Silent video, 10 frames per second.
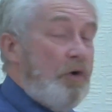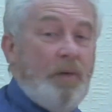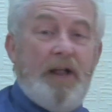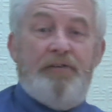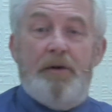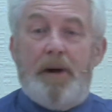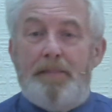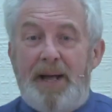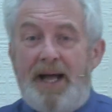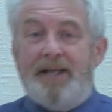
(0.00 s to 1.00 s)
away from our
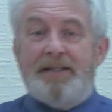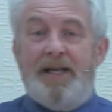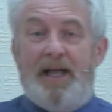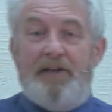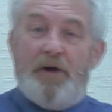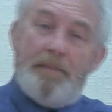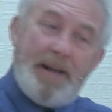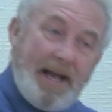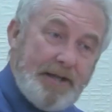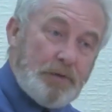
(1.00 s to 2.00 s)
past life, our
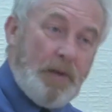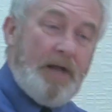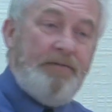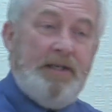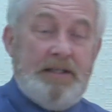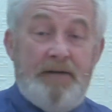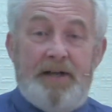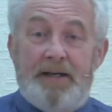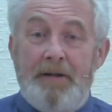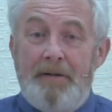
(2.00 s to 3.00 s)
past way of
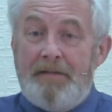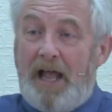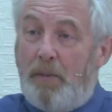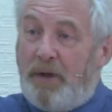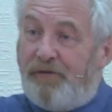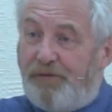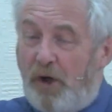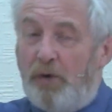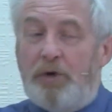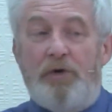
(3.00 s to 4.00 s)
living, and we
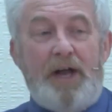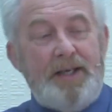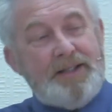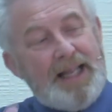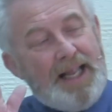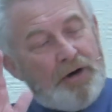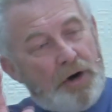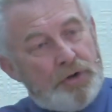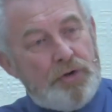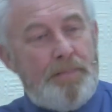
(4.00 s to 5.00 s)
follow Christ in
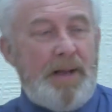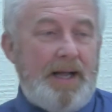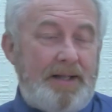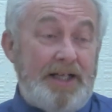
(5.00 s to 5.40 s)
our new path.